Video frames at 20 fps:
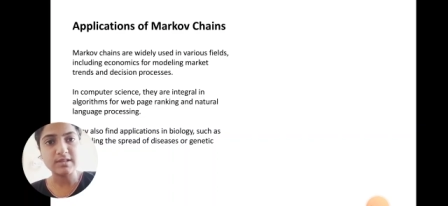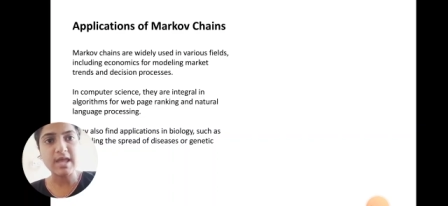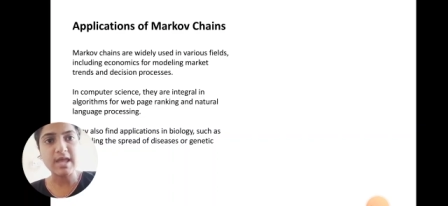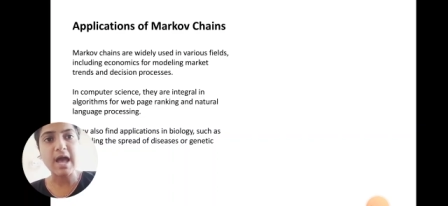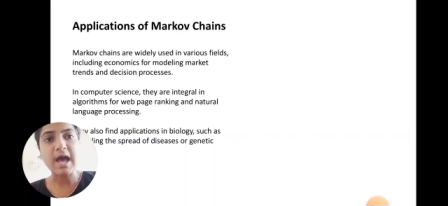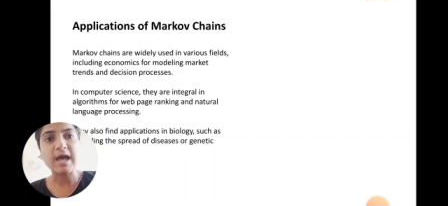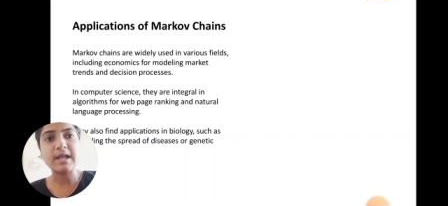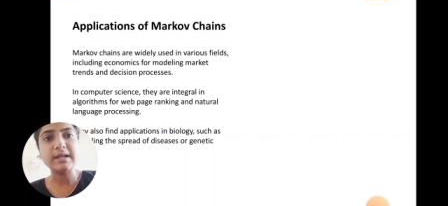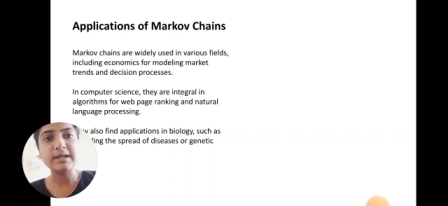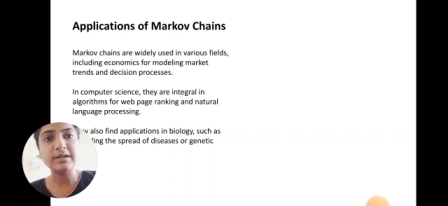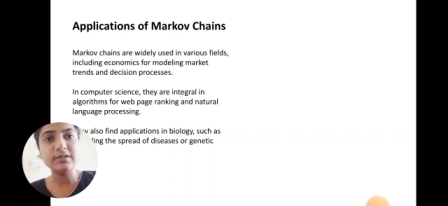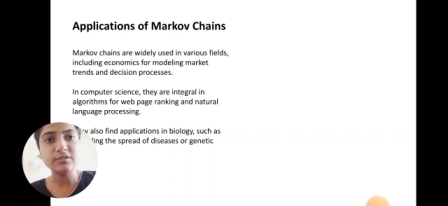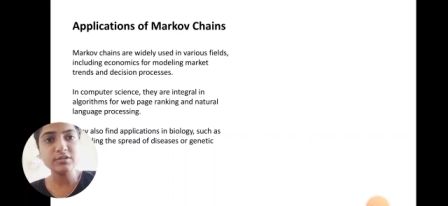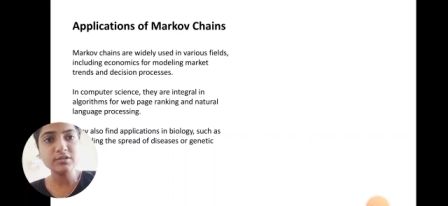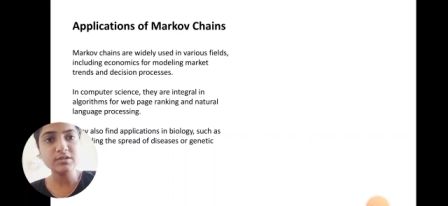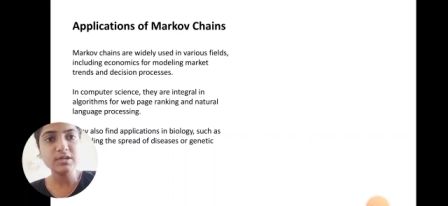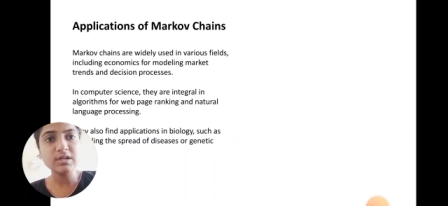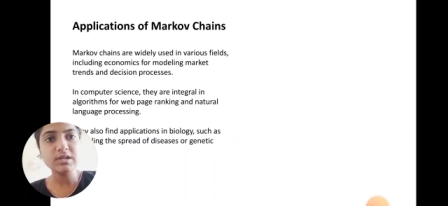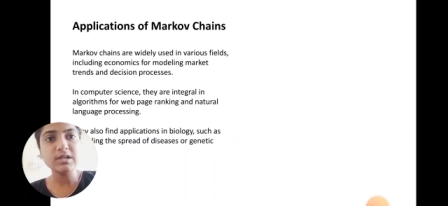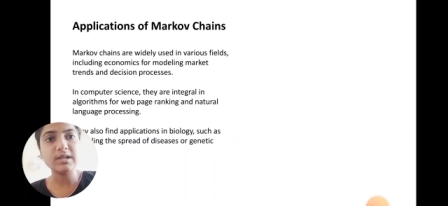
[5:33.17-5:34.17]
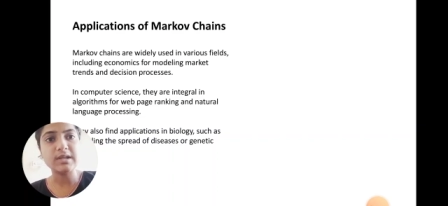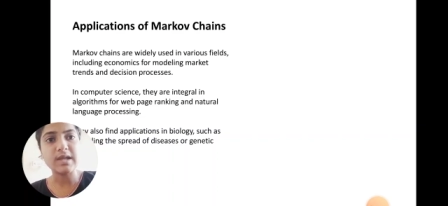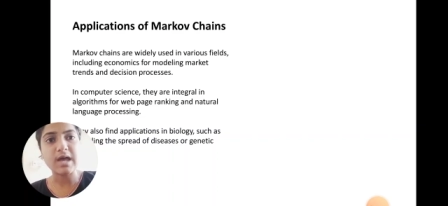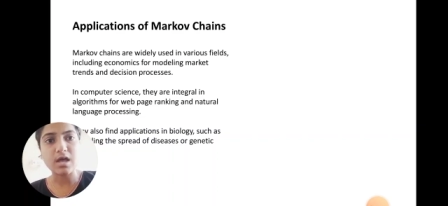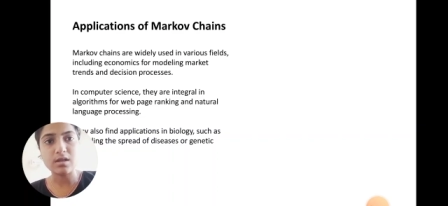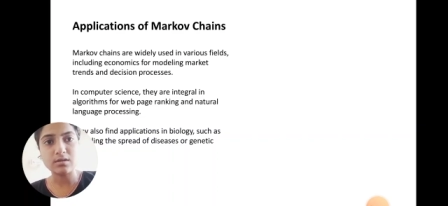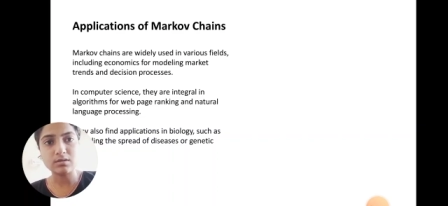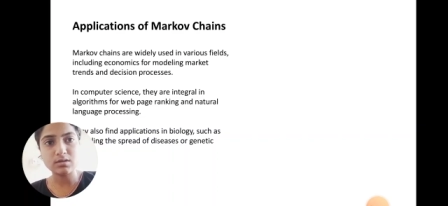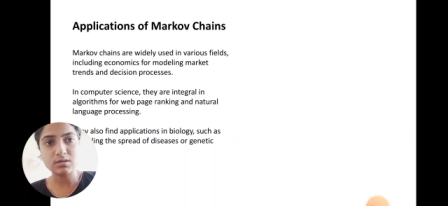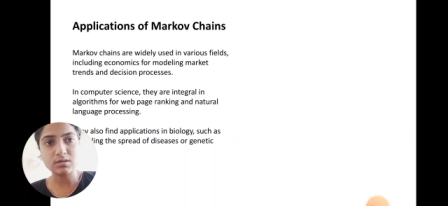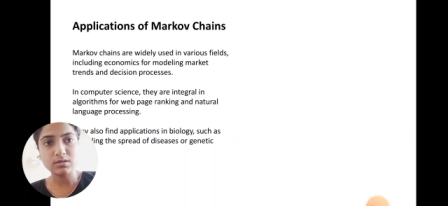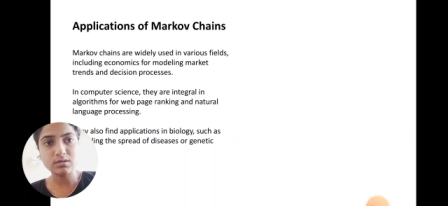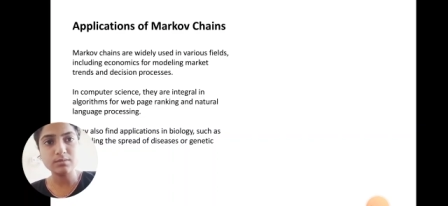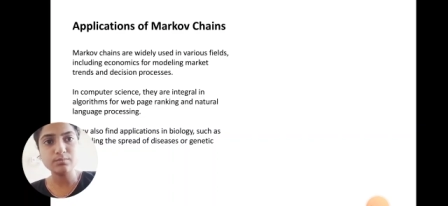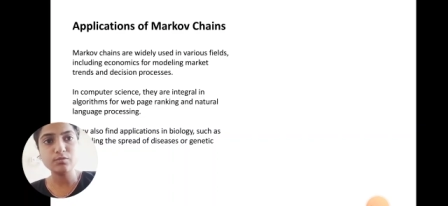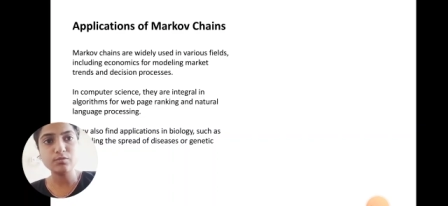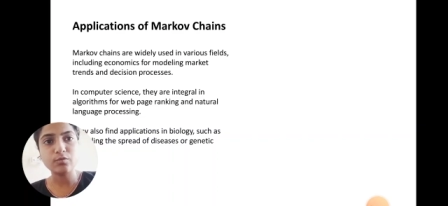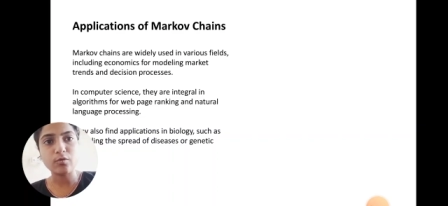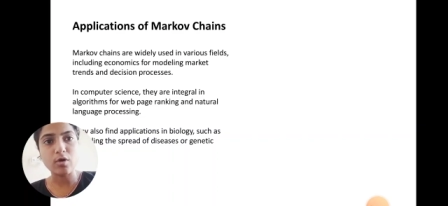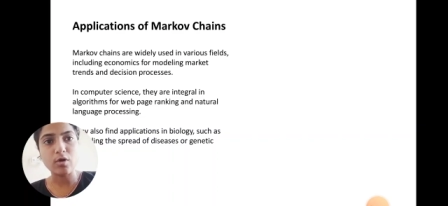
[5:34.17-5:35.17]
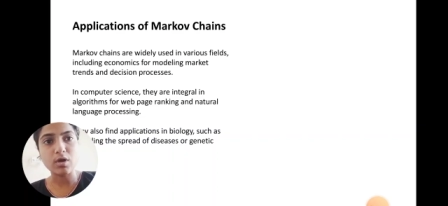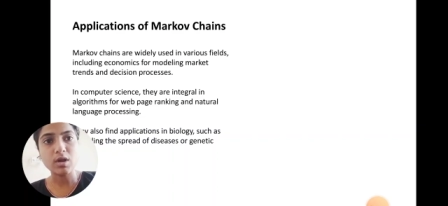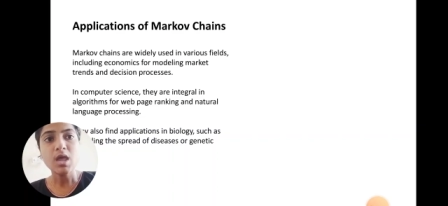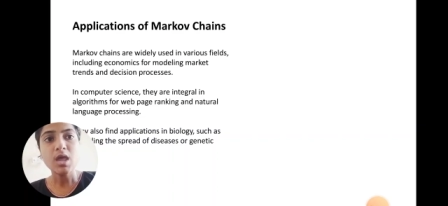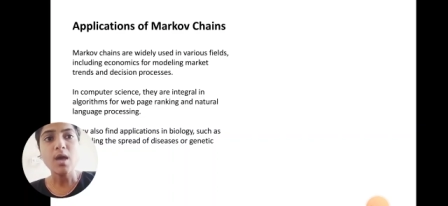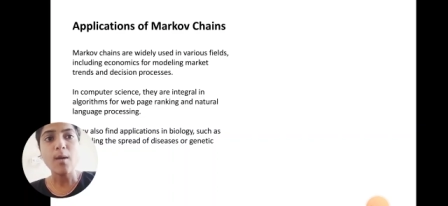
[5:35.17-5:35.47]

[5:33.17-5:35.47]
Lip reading: they are integral in algorithm for